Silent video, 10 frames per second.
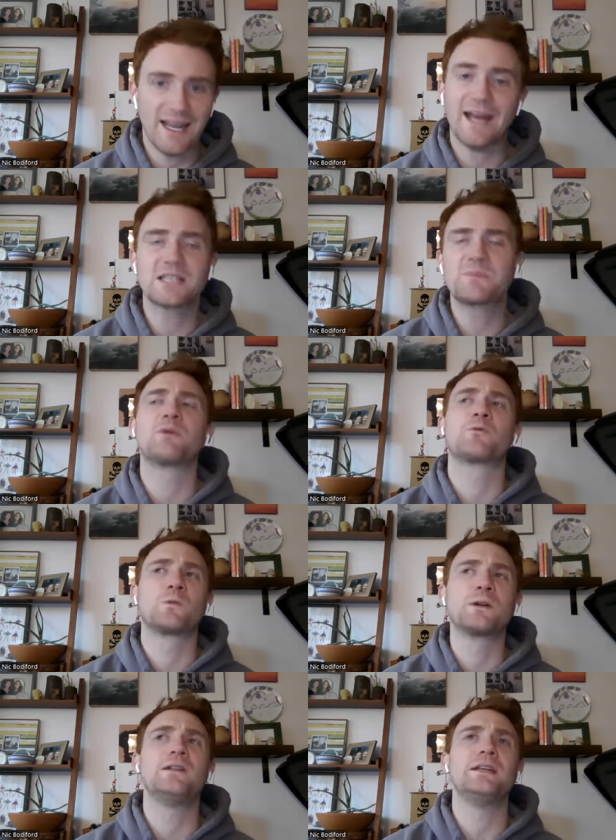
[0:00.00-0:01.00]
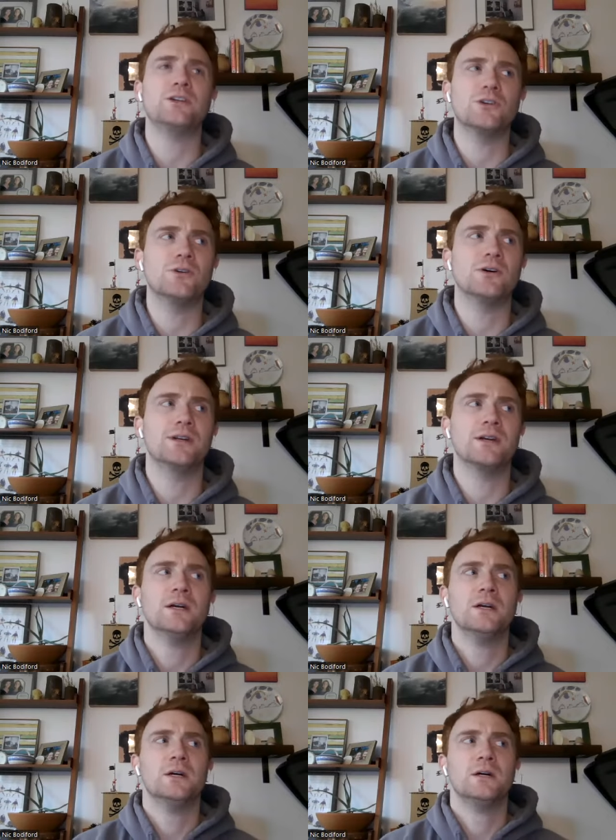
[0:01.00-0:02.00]
And it's been really good
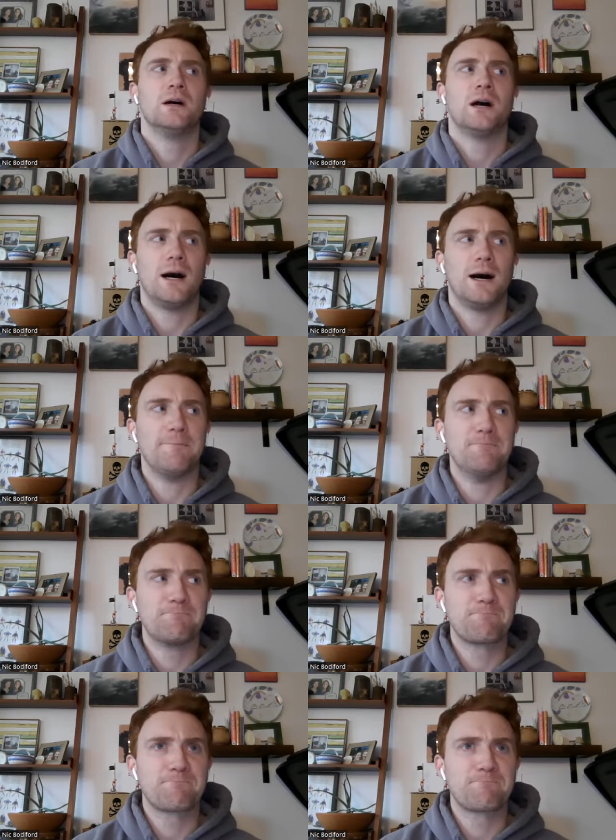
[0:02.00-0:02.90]
um,